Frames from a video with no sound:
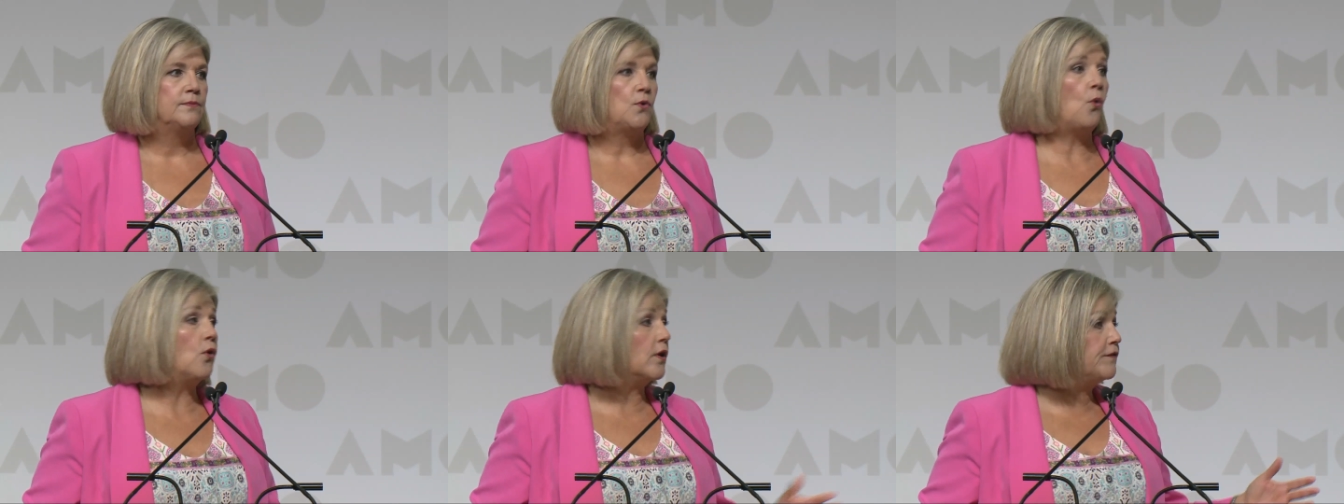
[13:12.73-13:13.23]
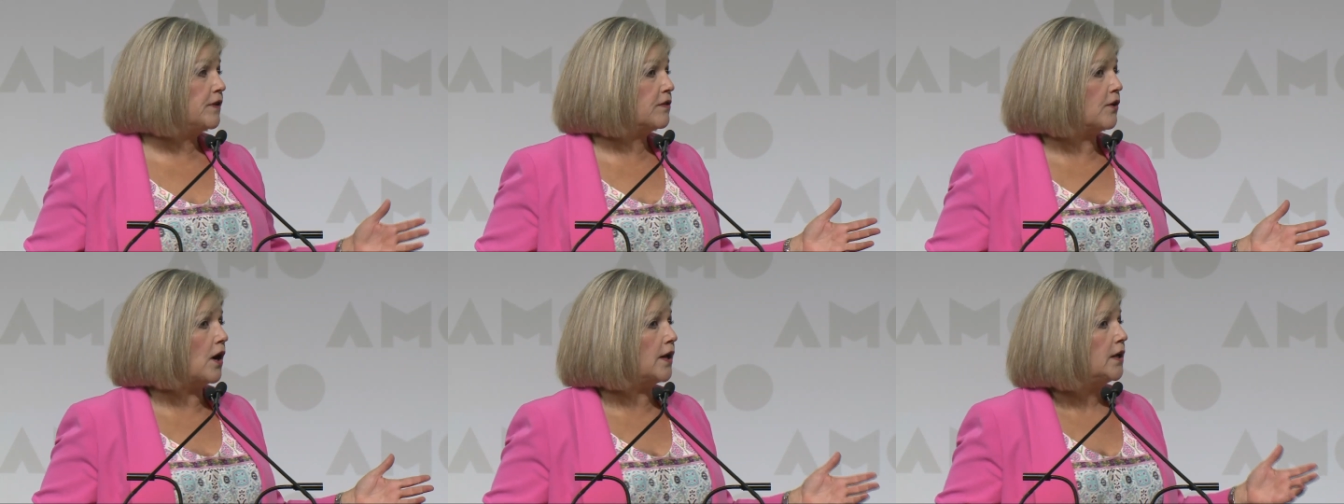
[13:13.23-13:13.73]
or if you
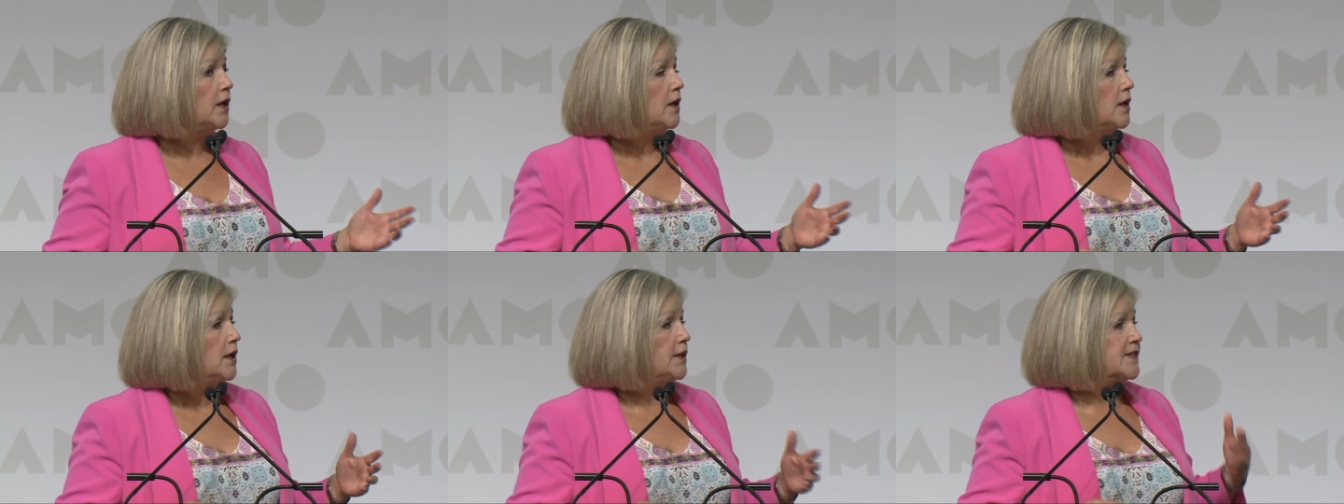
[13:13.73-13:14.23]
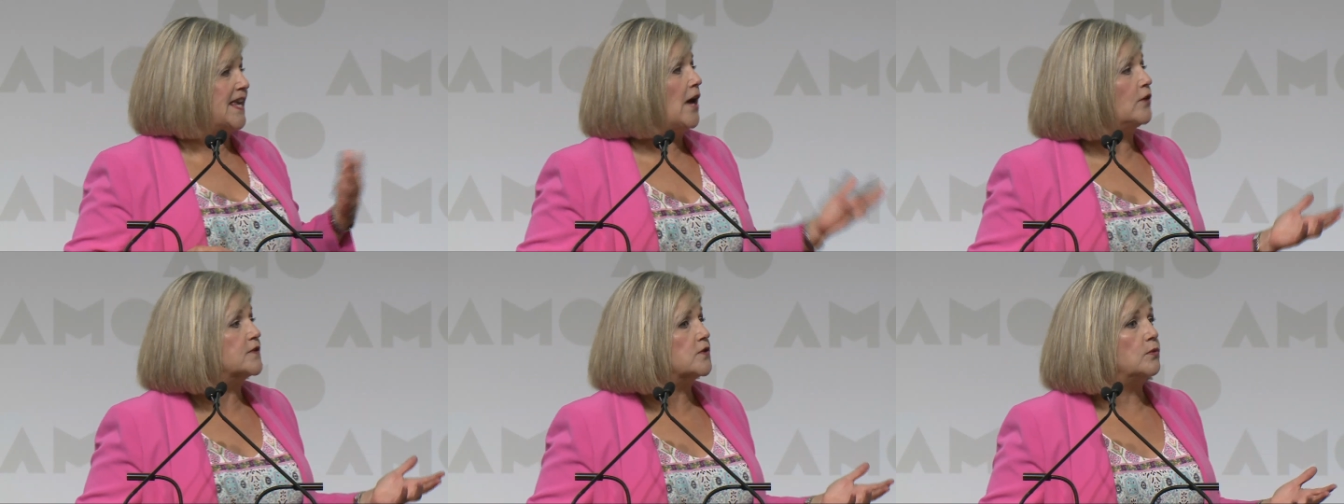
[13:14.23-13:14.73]
thought its
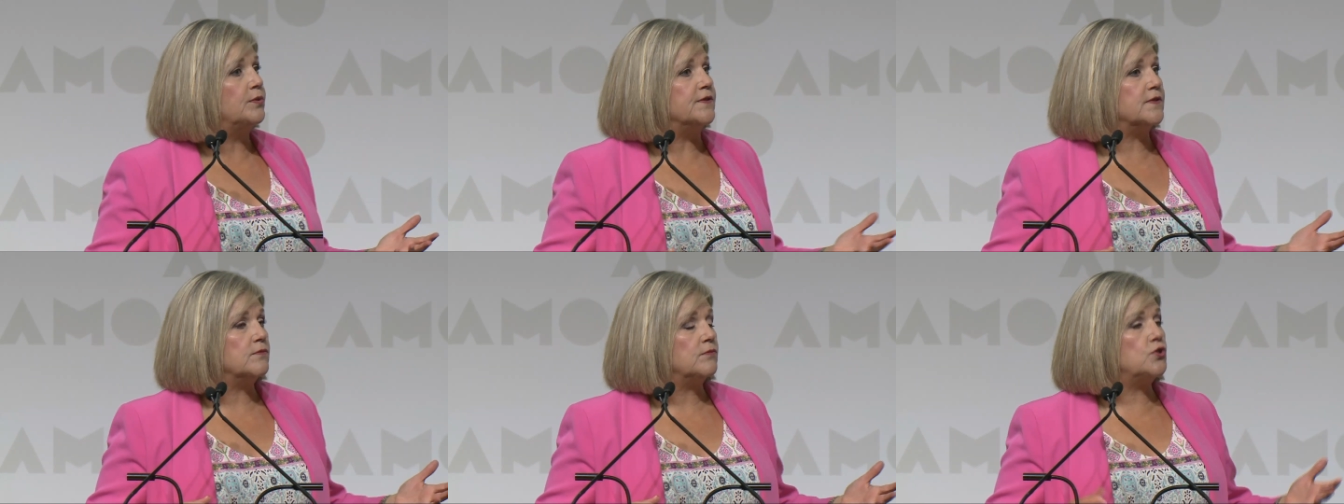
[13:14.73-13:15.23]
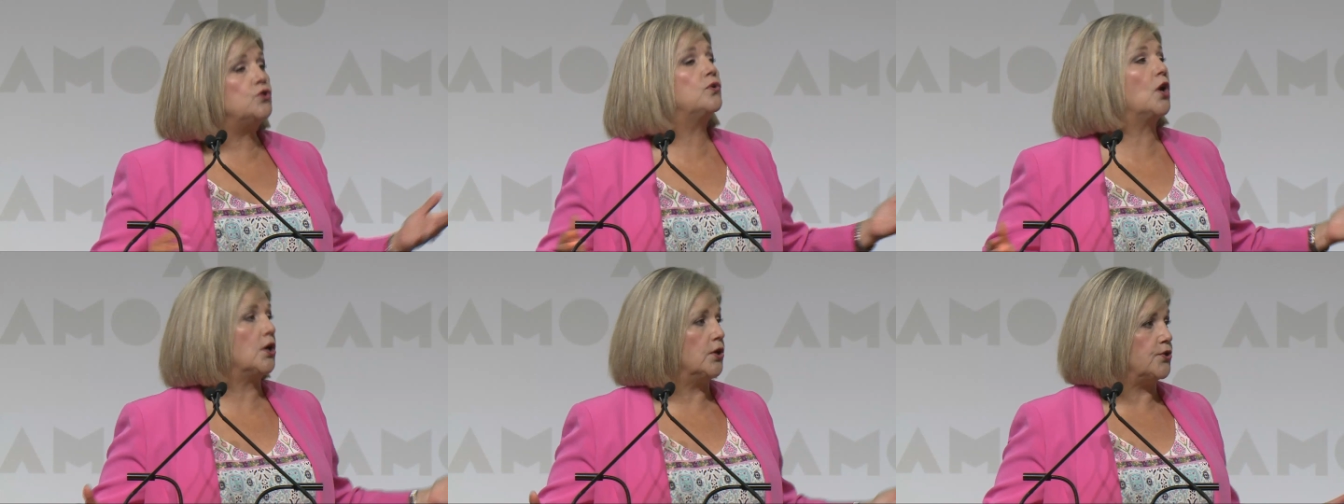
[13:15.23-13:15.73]
council was too
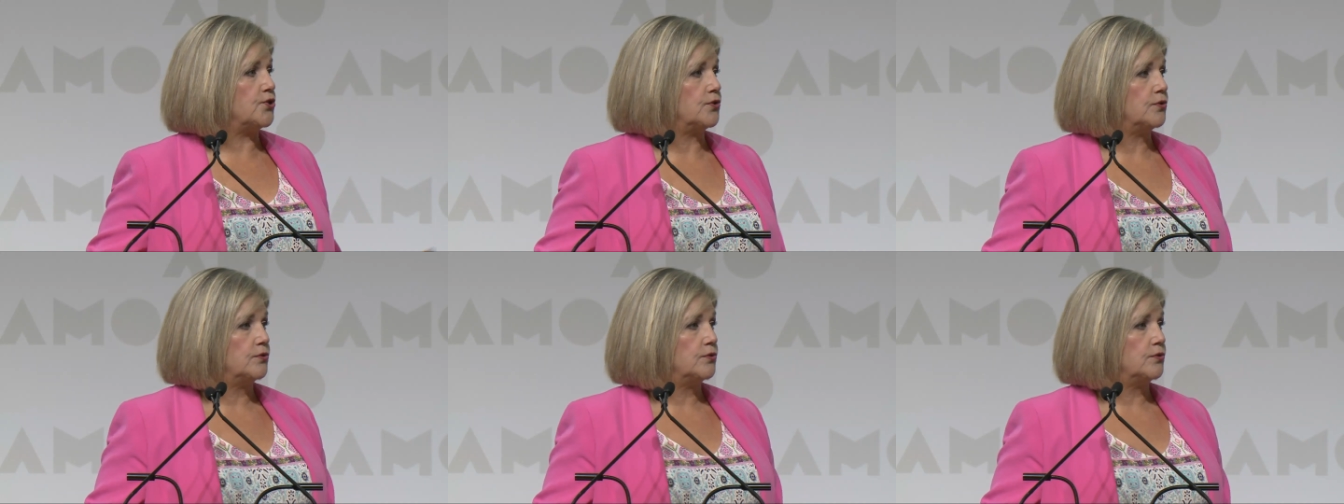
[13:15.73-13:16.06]
large.